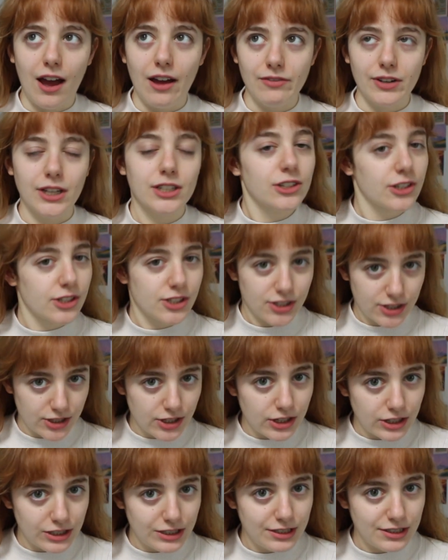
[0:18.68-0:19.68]

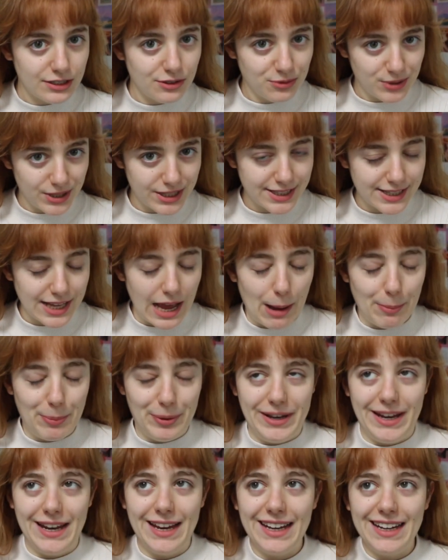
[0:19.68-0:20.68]
understood what is
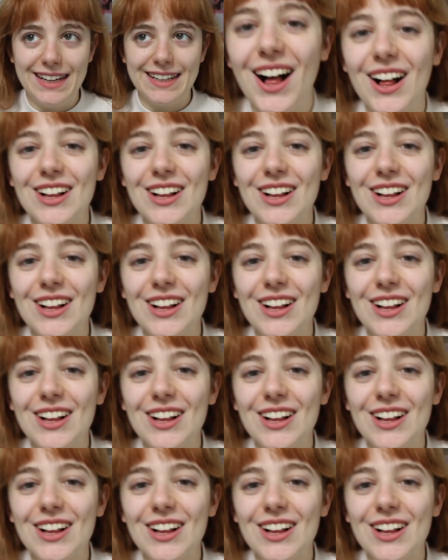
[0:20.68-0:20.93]
happening.